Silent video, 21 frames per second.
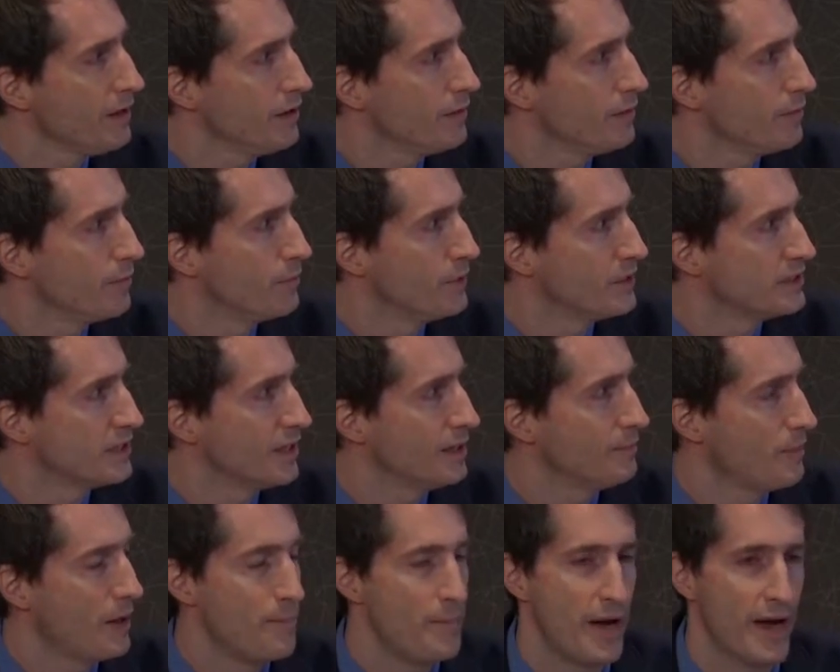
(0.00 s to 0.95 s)
But uh,
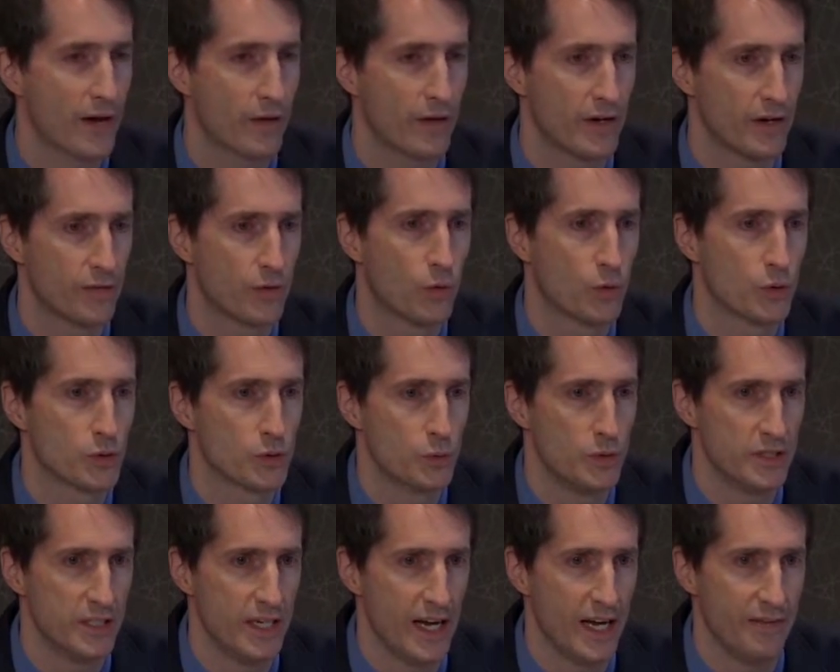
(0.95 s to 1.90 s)
my background, of course,
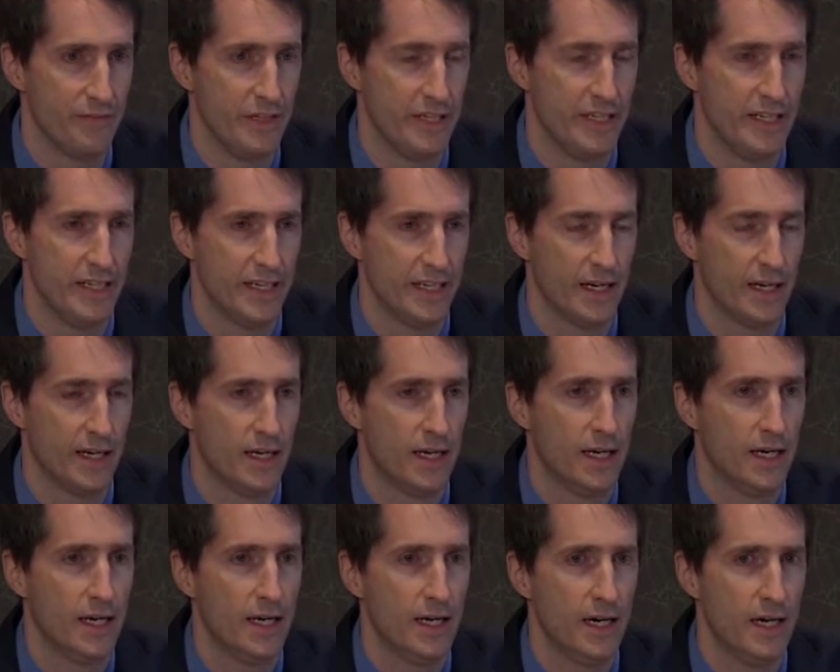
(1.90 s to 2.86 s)
was in IVD.
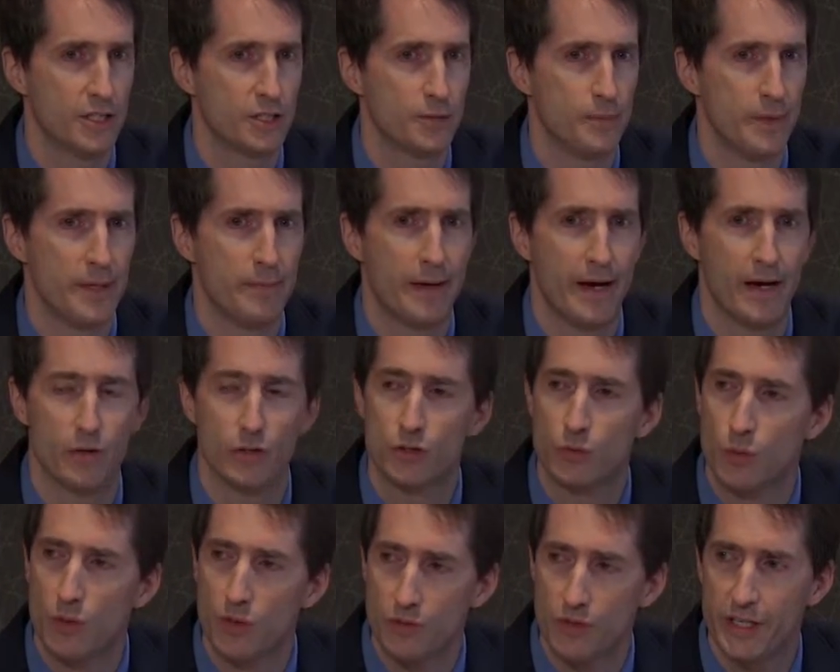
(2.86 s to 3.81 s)
I spent about
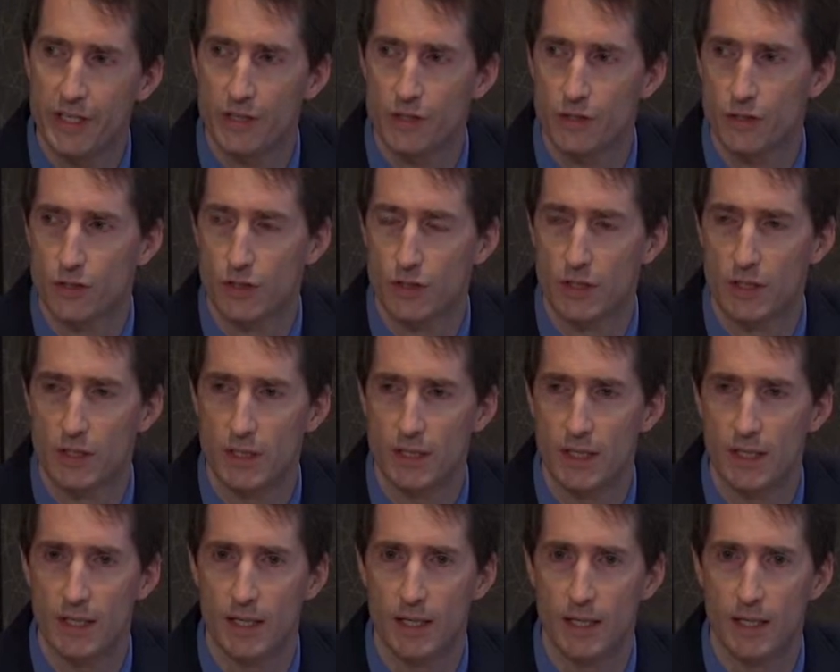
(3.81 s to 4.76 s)
12 years uh,
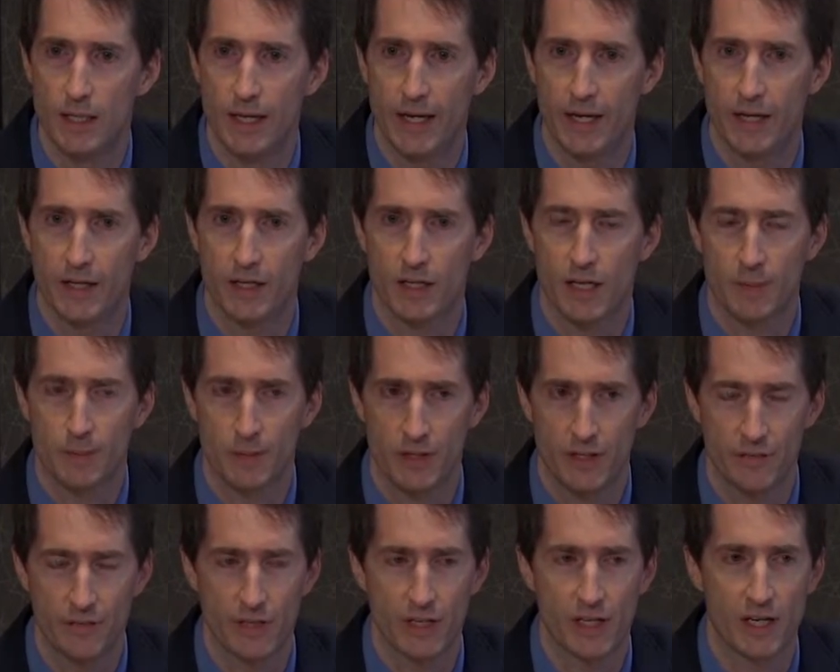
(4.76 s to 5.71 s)
at a couple of
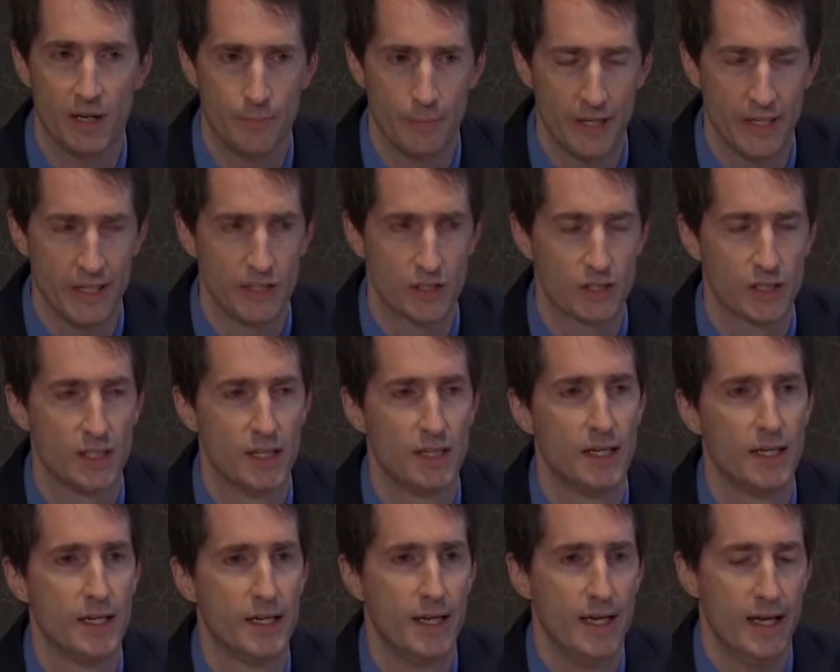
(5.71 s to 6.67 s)
different companies.
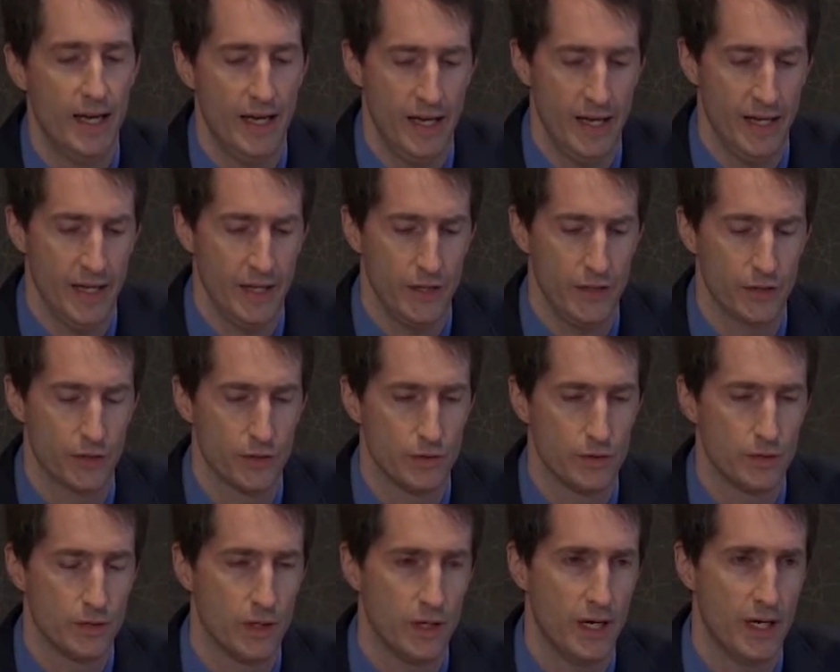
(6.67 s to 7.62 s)
And
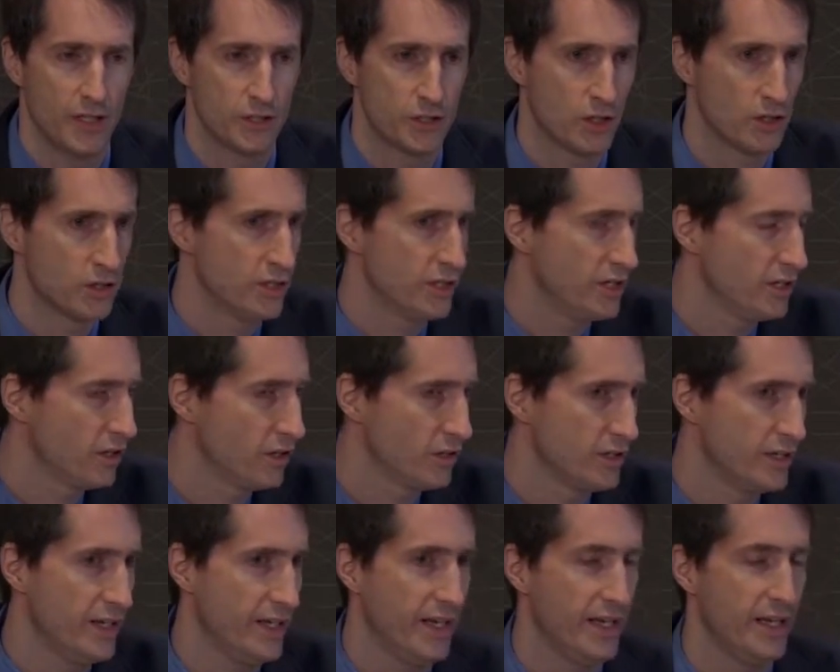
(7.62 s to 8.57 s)
I started in
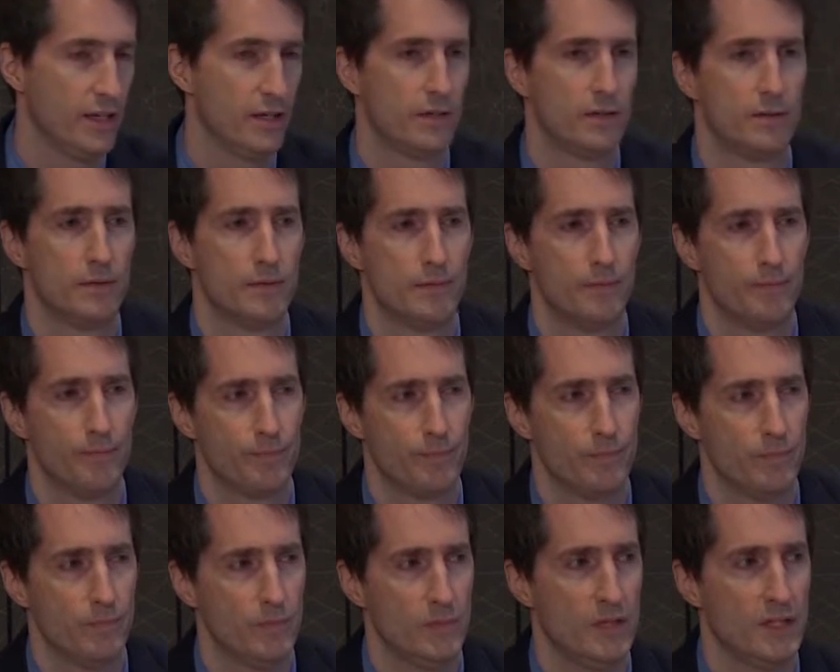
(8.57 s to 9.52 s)
R&D,
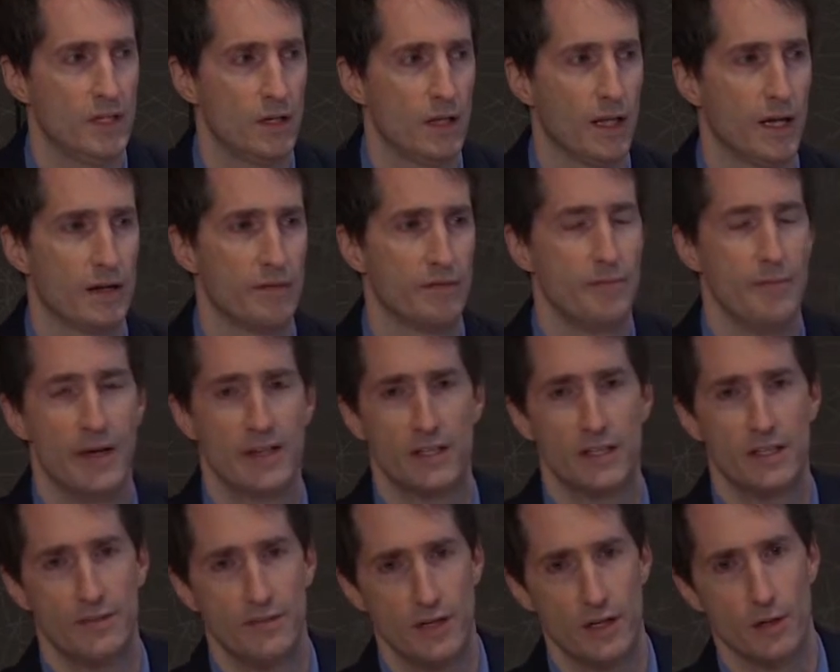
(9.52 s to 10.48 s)
did a lot of method
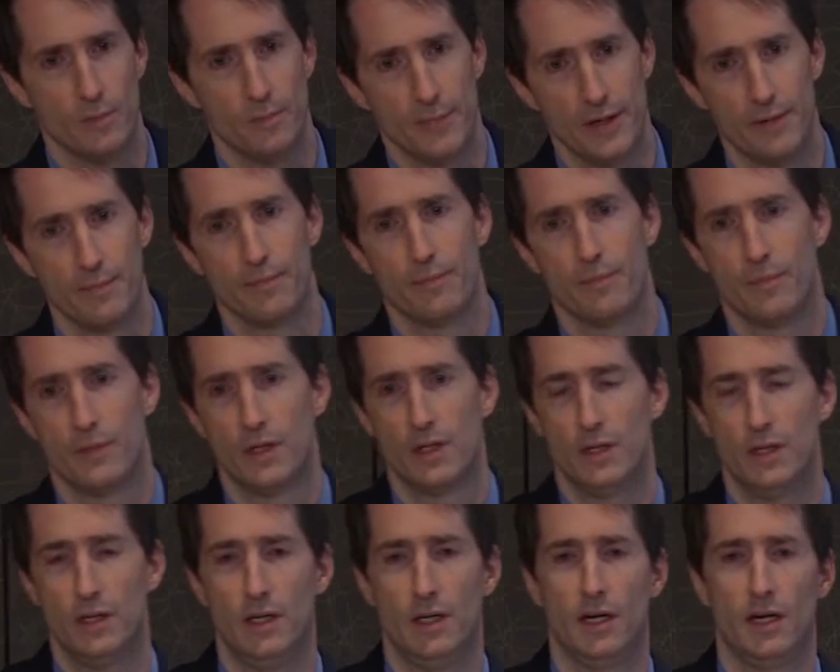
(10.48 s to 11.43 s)
development,
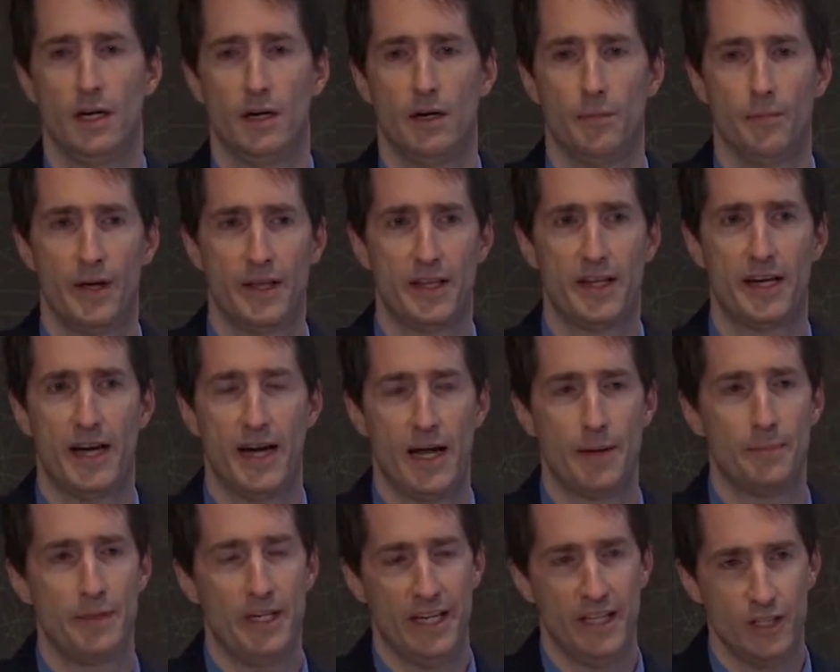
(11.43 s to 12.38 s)
uh, method
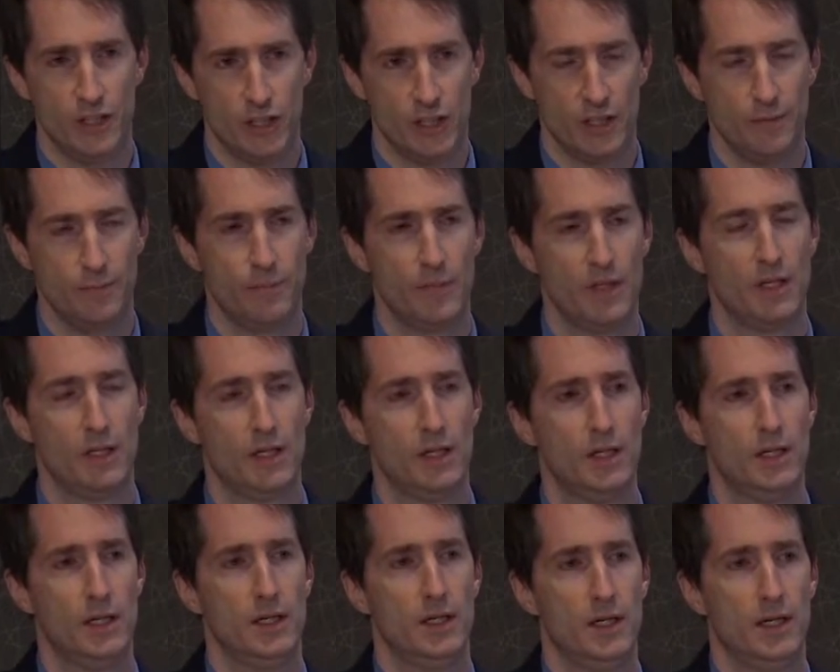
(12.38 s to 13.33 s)
adaptation,
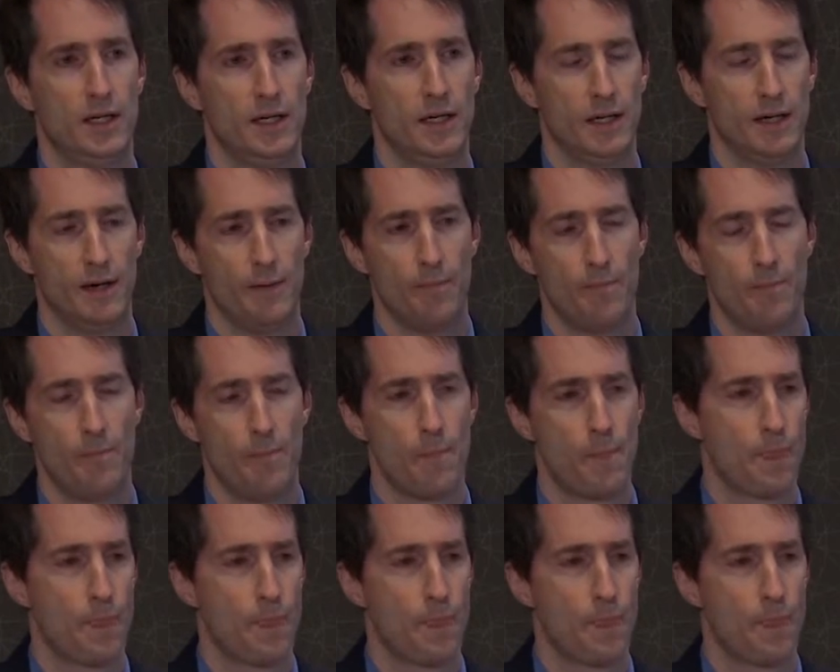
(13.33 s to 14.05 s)
um,